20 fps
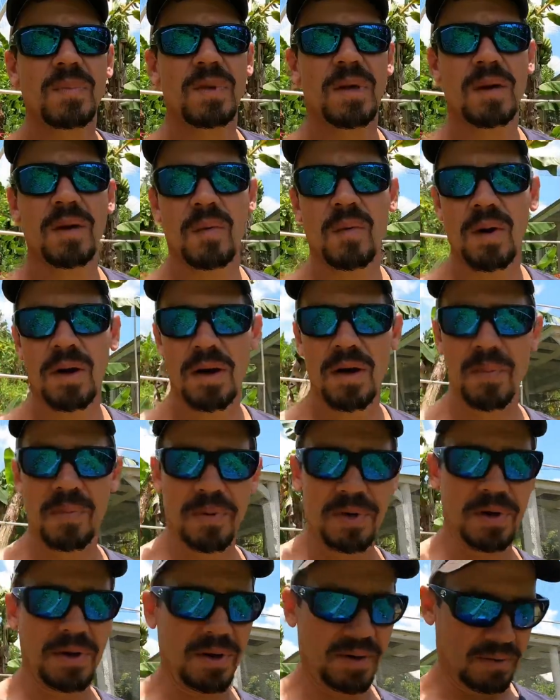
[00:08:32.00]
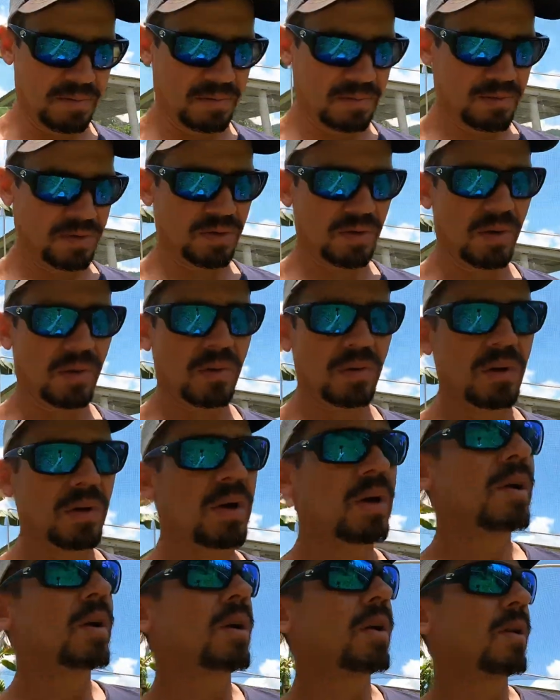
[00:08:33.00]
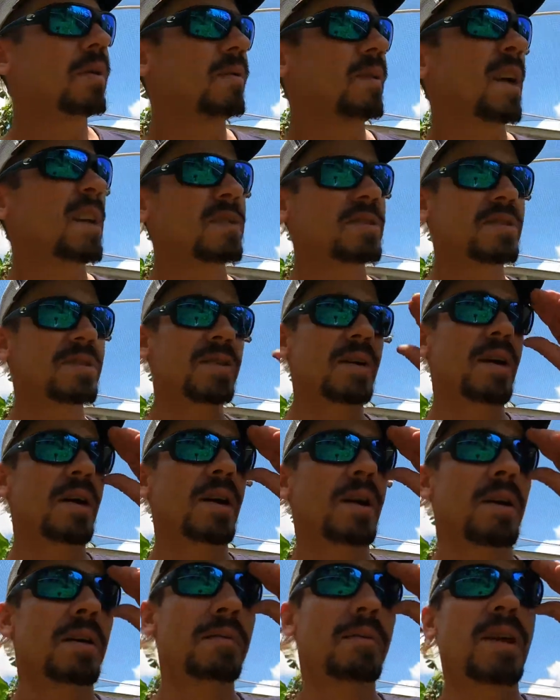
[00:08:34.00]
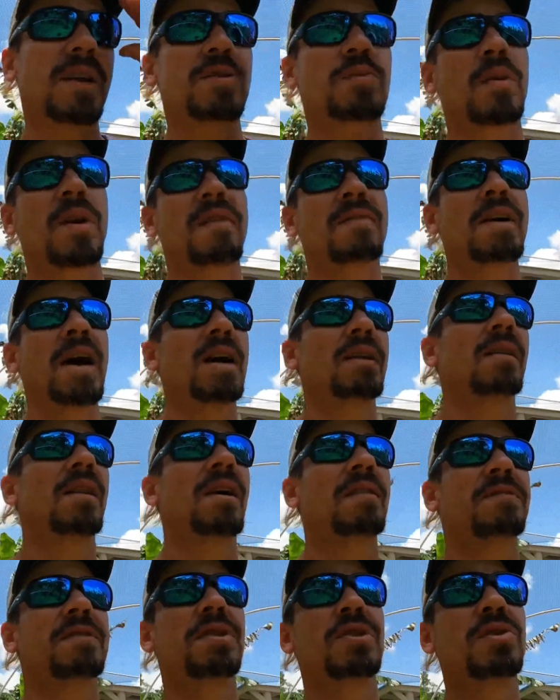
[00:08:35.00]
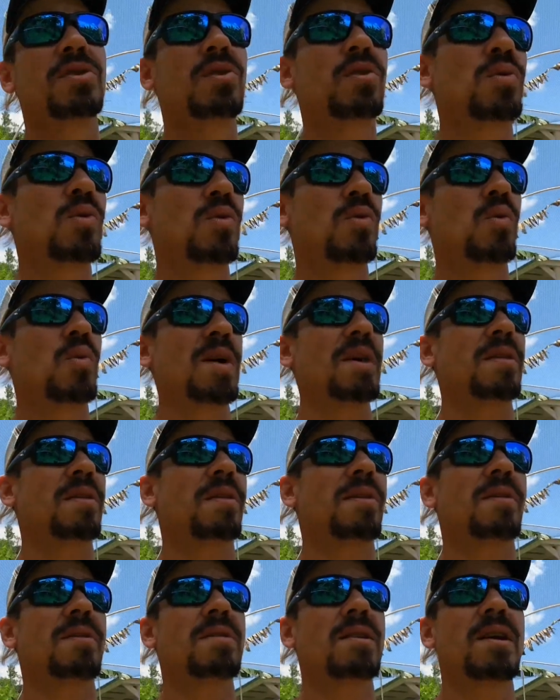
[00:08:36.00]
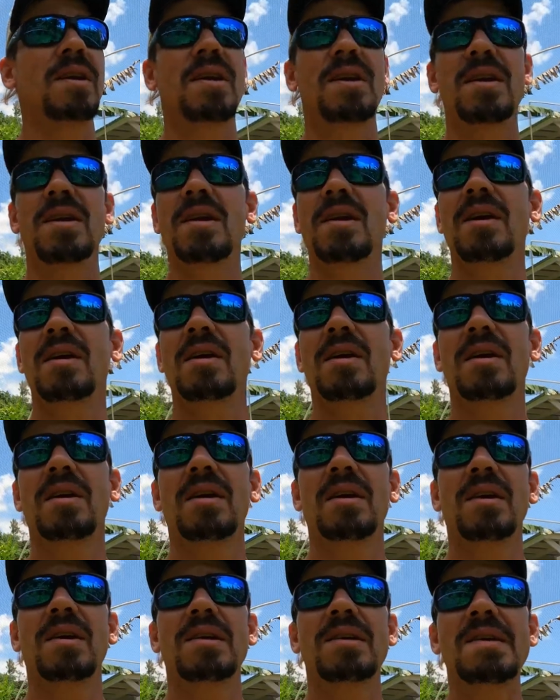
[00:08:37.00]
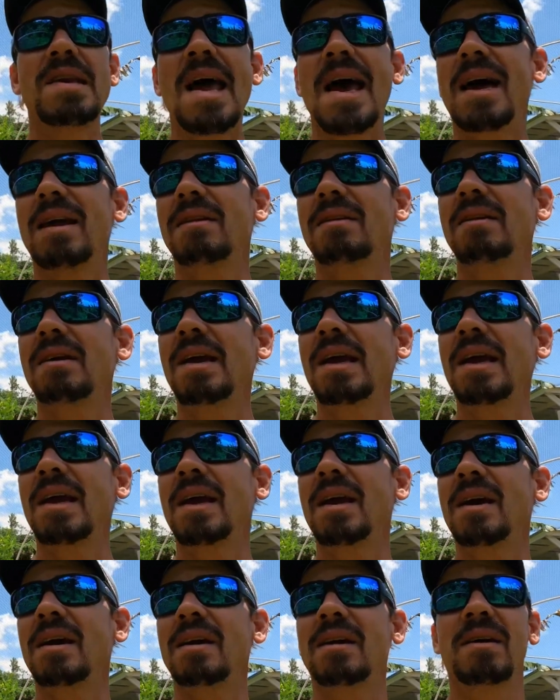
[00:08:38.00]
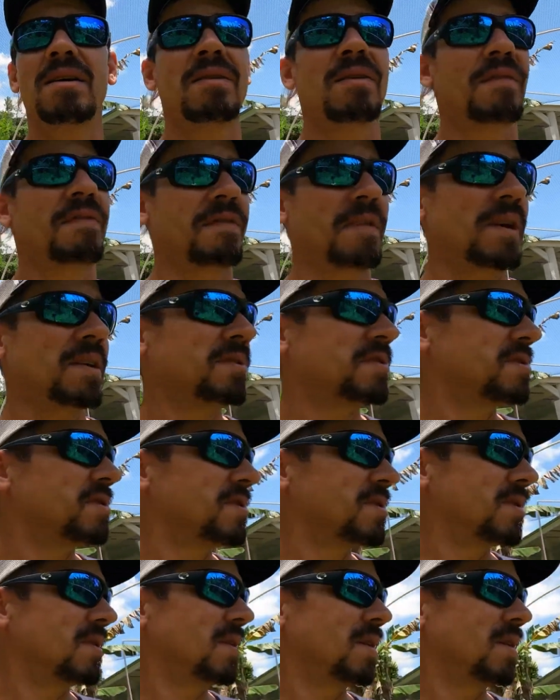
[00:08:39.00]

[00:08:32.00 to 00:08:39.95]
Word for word: it'll work out pretty good. So that's, uh, that's what I've got left to do with the net and the fence.